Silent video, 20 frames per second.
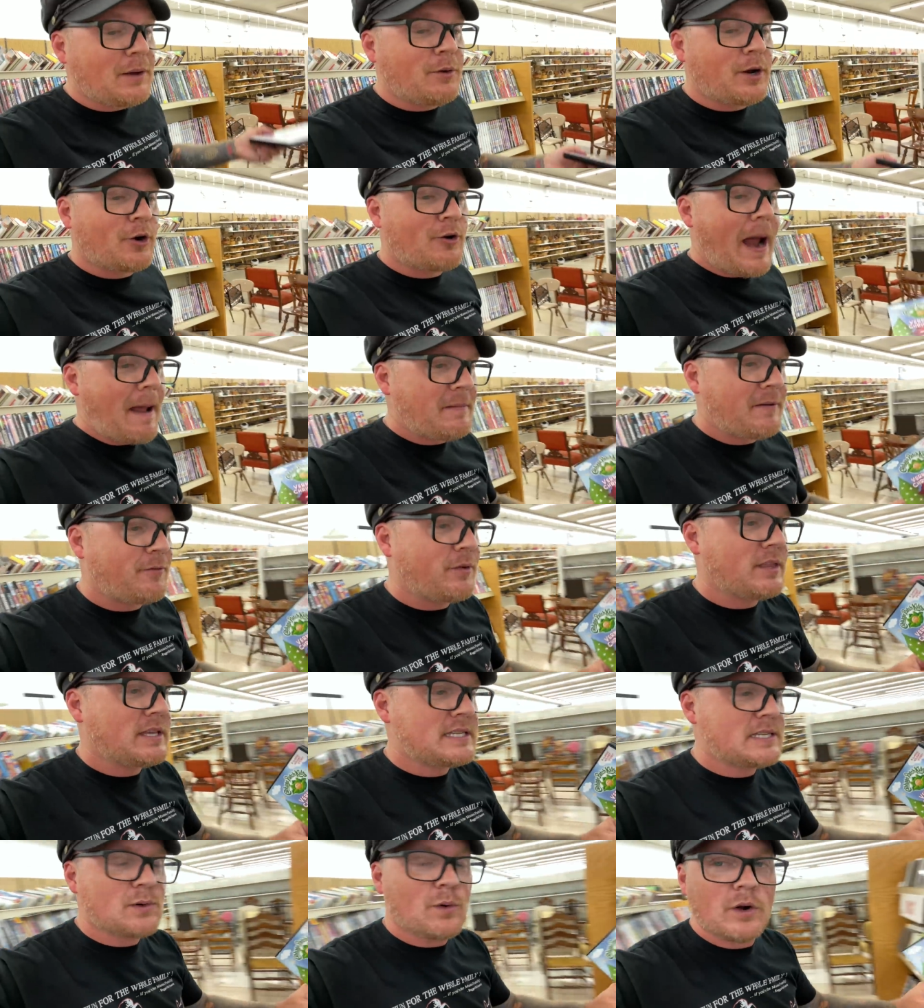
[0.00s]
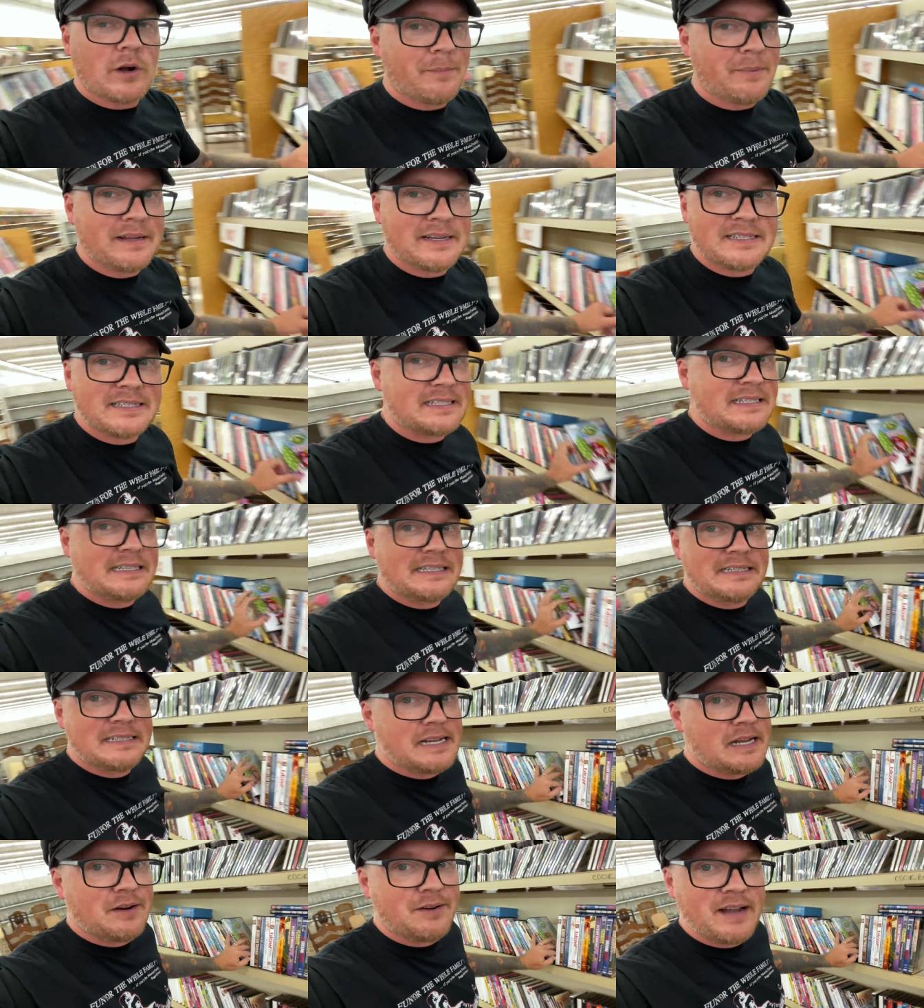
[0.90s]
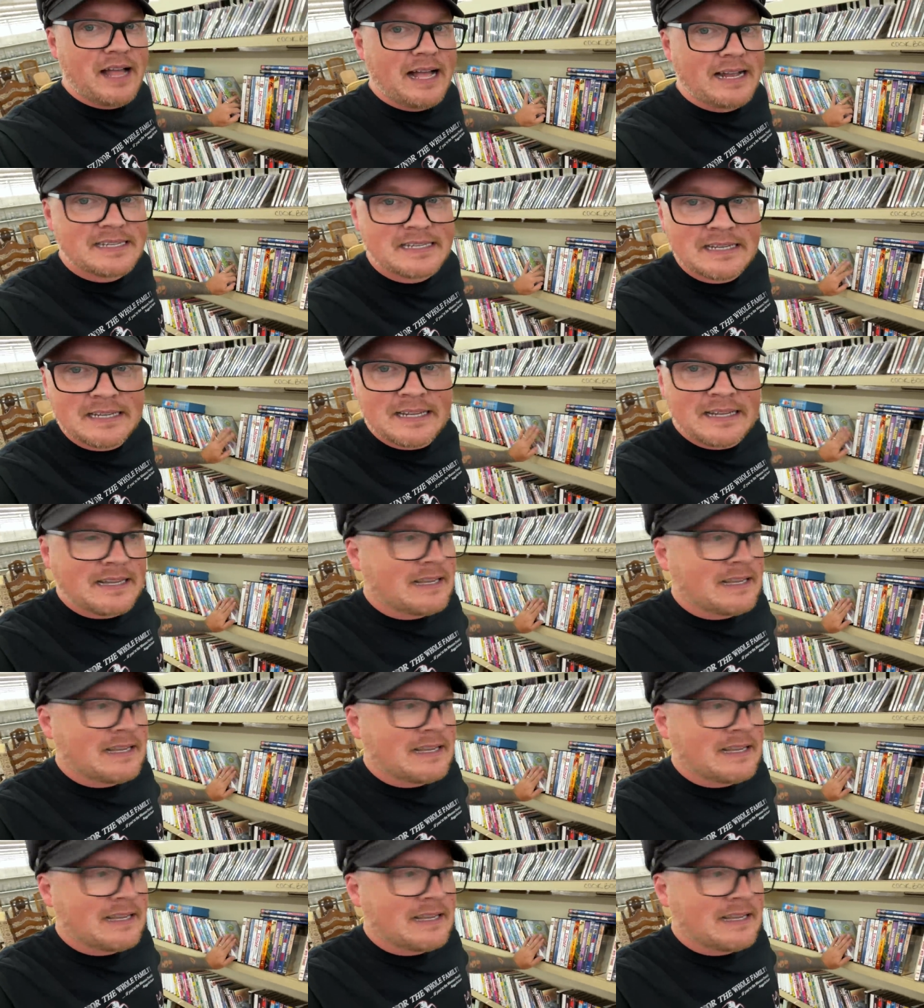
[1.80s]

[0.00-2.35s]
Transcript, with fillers: would have grabbed it for the store, but no, not